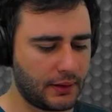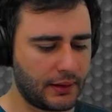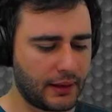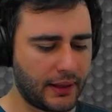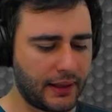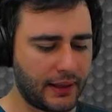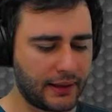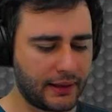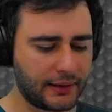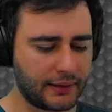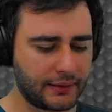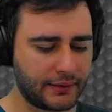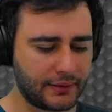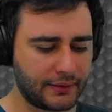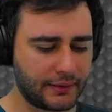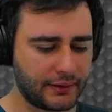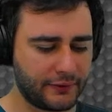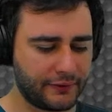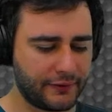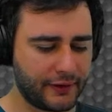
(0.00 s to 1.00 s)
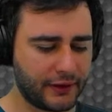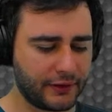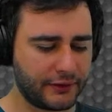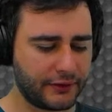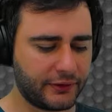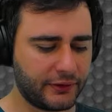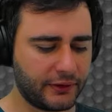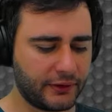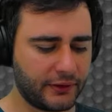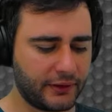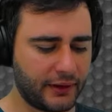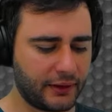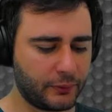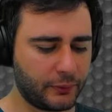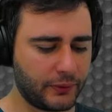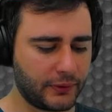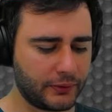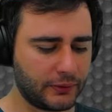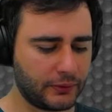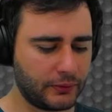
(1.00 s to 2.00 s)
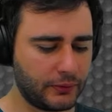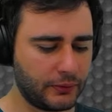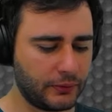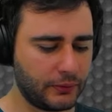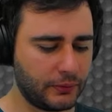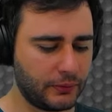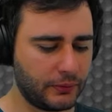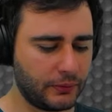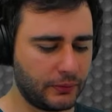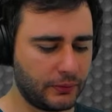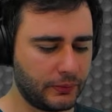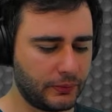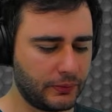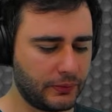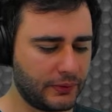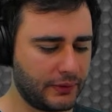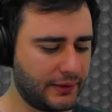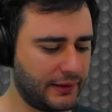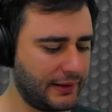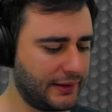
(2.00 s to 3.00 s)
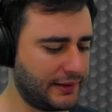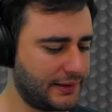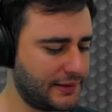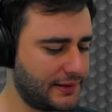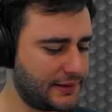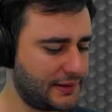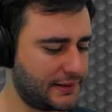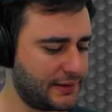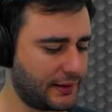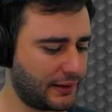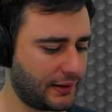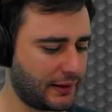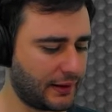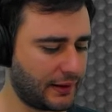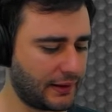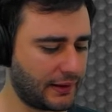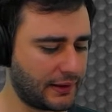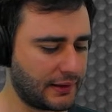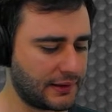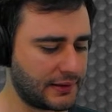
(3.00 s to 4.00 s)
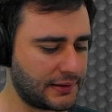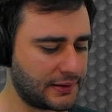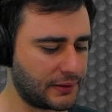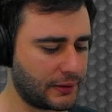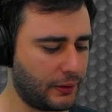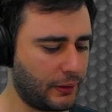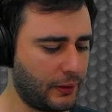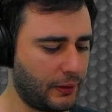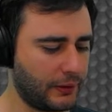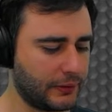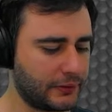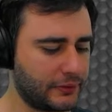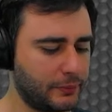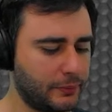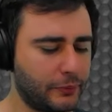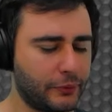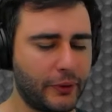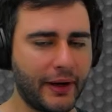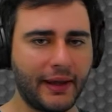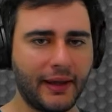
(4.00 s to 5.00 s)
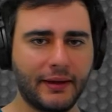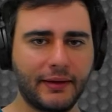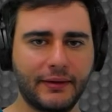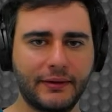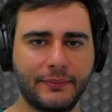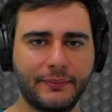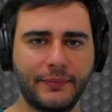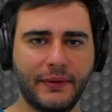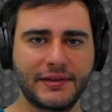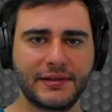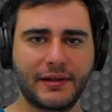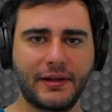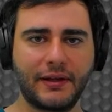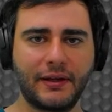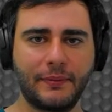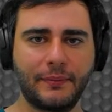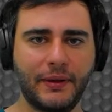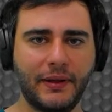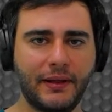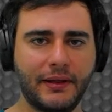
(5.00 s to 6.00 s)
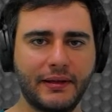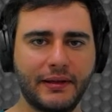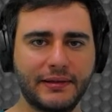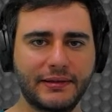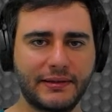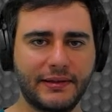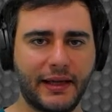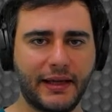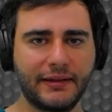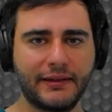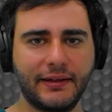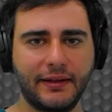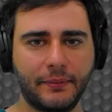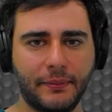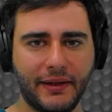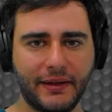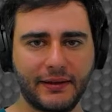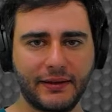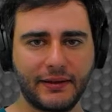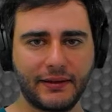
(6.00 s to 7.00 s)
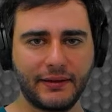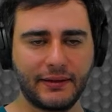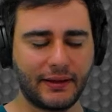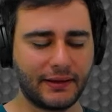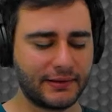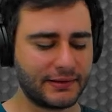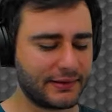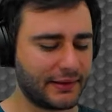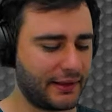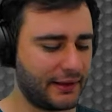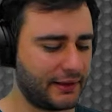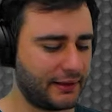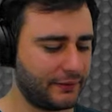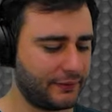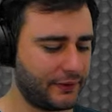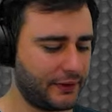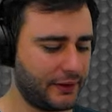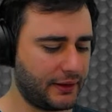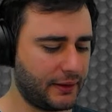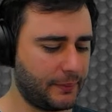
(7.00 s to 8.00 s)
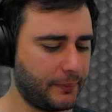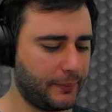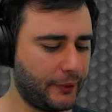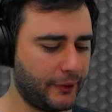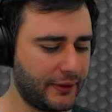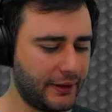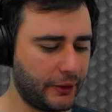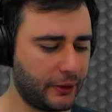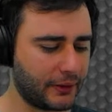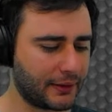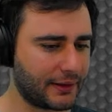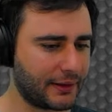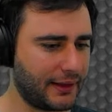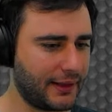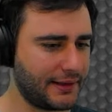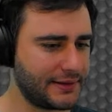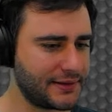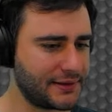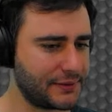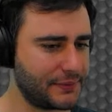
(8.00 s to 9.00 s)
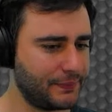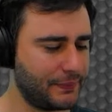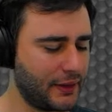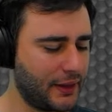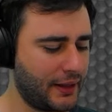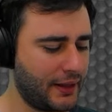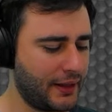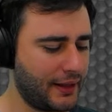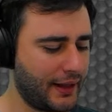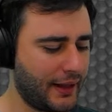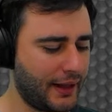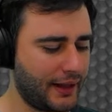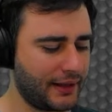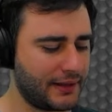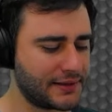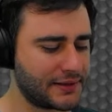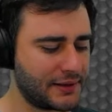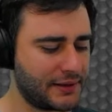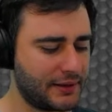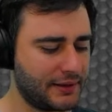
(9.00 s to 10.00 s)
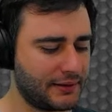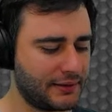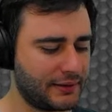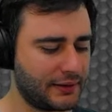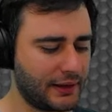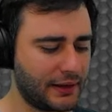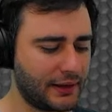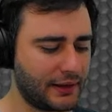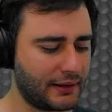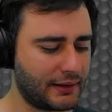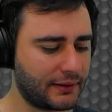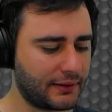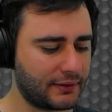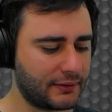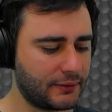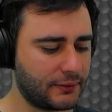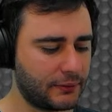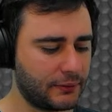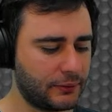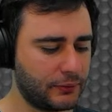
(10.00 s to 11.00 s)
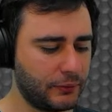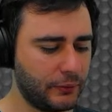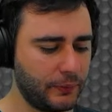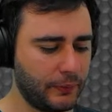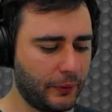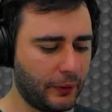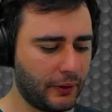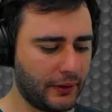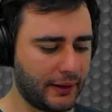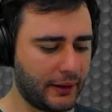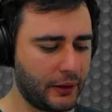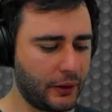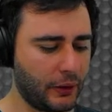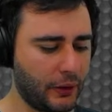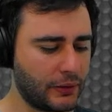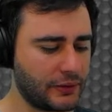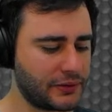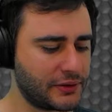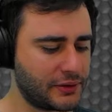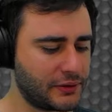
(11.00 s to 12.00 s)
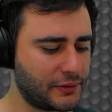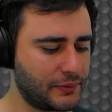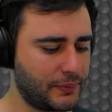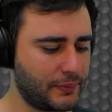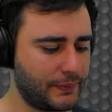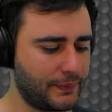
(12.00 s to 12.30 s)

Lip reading: And the function that will do this is called break. It's going to be a static method inside of the Polygon class, and it's going to take two polygons